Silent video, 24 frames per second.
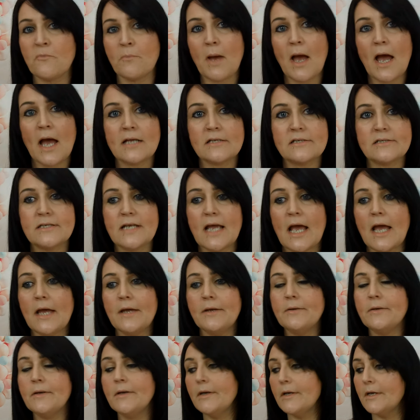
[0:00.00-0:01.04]
of March
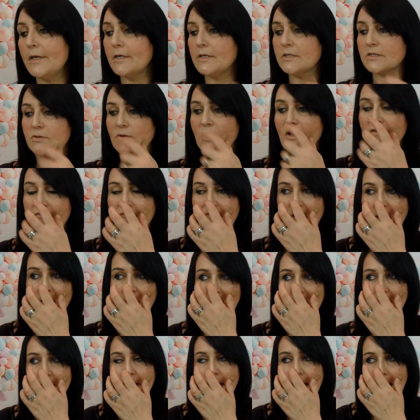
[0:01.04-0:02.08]
now. So I
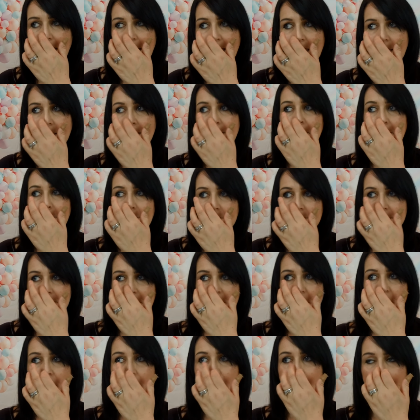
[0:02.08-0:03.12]
thought, okay,
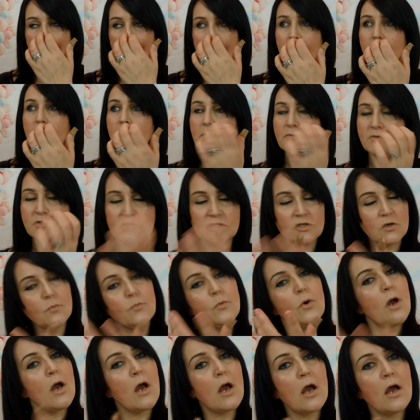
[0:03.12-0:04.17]
so
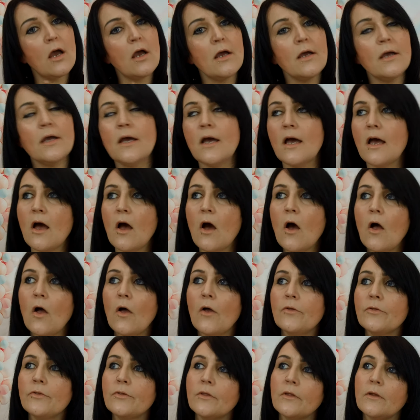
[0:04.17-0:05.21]
somewhere
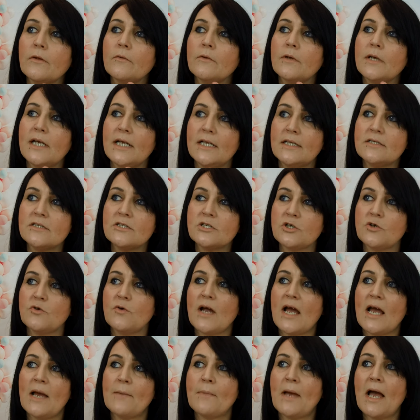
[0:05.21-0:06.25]
on
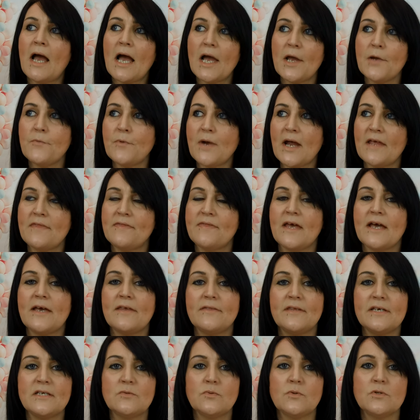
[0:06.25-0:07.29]
Instagram I read that
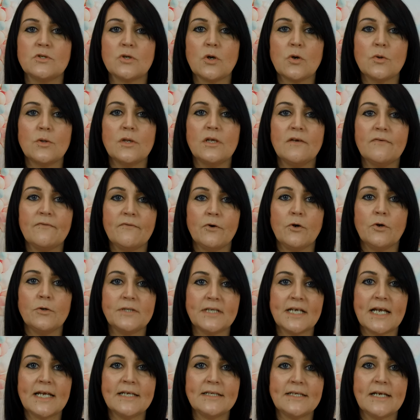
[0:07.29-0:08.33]
this was only a
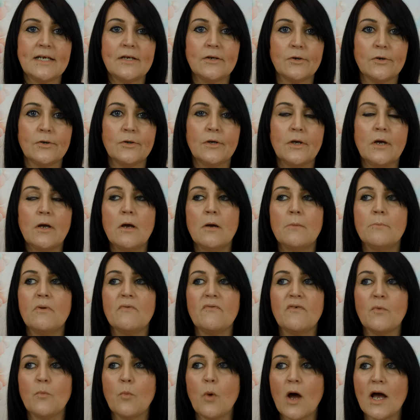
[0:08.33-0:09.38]
4-day deal, but
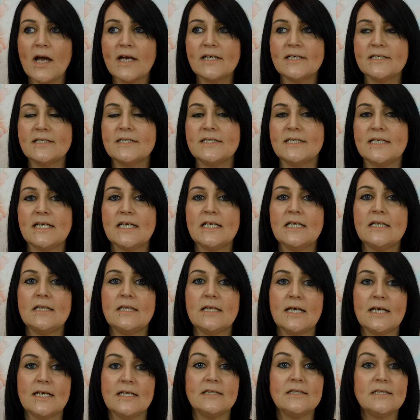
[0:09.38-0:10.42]
from what I can see,
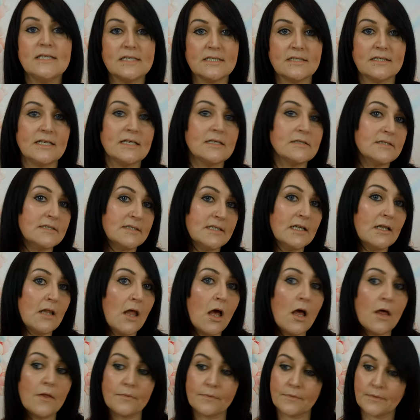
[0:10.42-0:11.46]
this deal's still
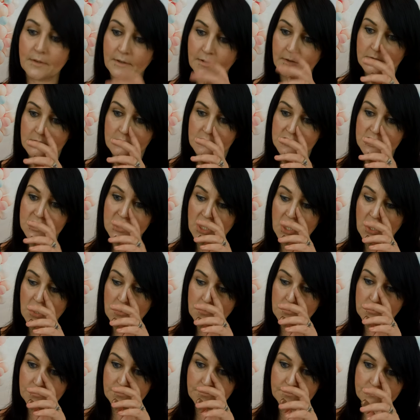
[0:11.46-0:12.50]
on.
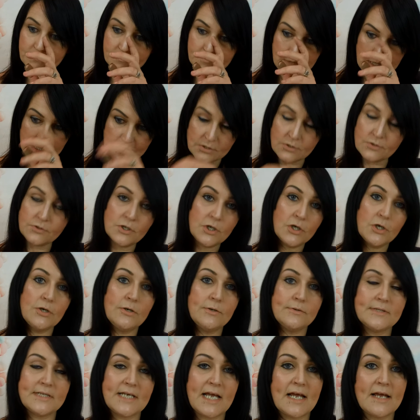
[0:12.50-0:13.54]
So I don't know
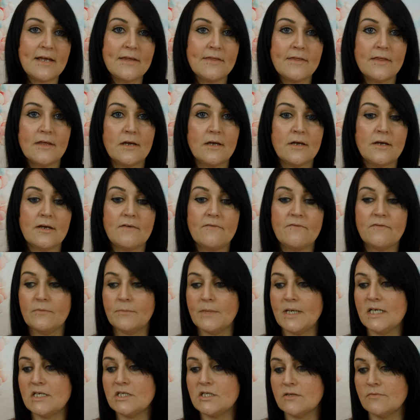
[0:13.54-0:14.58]
who's getting the
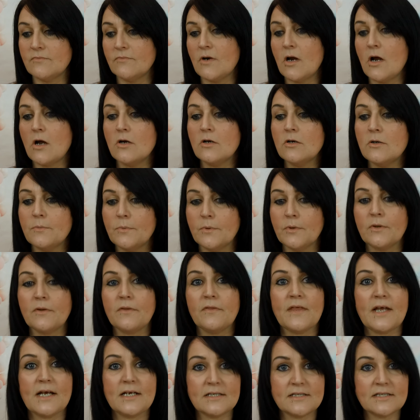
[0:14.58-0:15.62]
information wrong, but
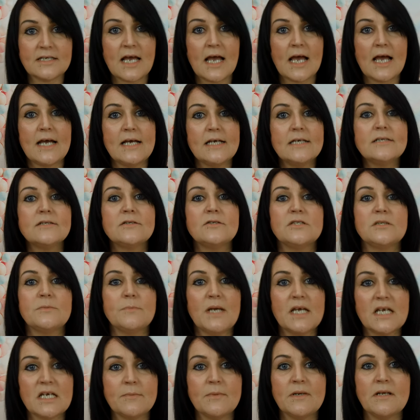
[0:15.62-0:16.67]
thanks guys, because you're
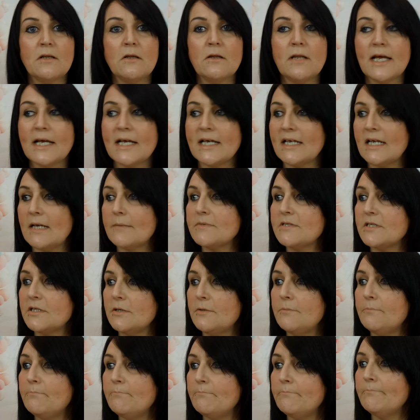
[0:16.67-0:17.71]
making me look like an
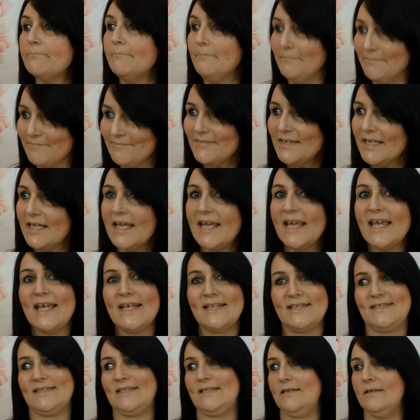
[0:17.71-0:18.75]
absolute
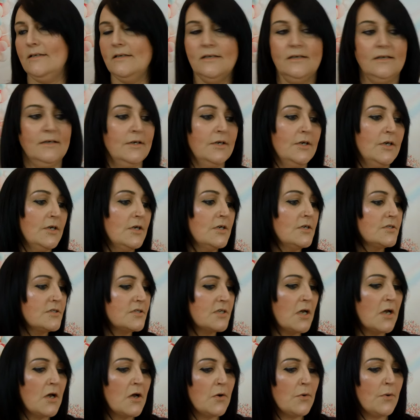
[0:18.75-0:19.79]
it.
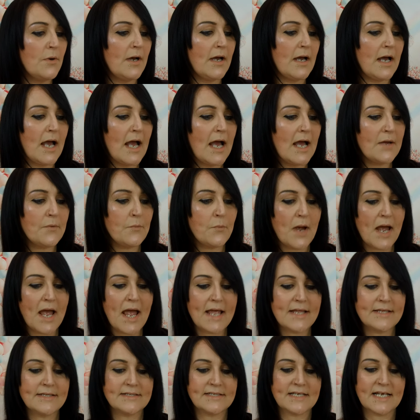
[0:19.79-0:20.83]
So I
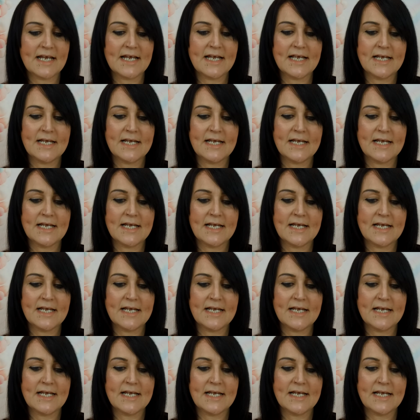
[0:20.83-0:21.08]
went